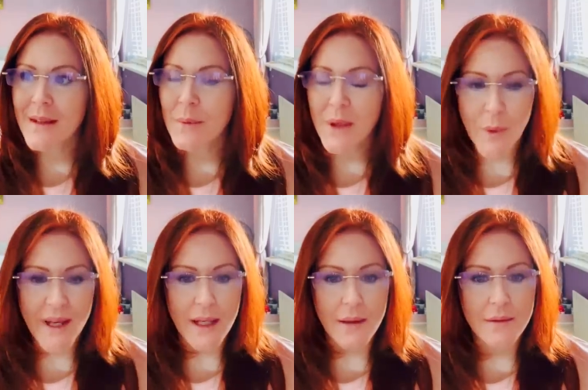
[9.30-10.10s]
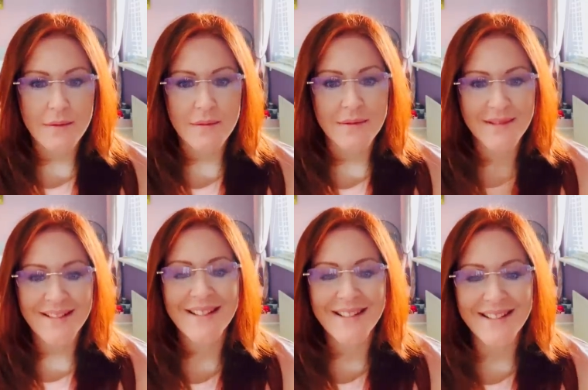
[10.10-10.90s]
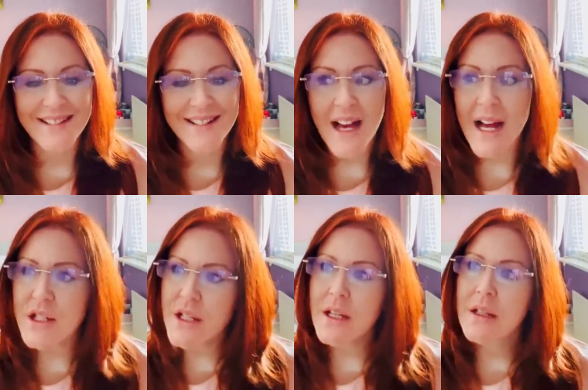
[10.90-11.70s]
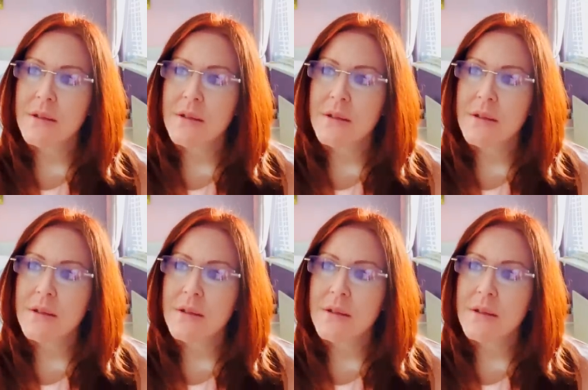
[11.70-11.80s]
Well, a week. Actually,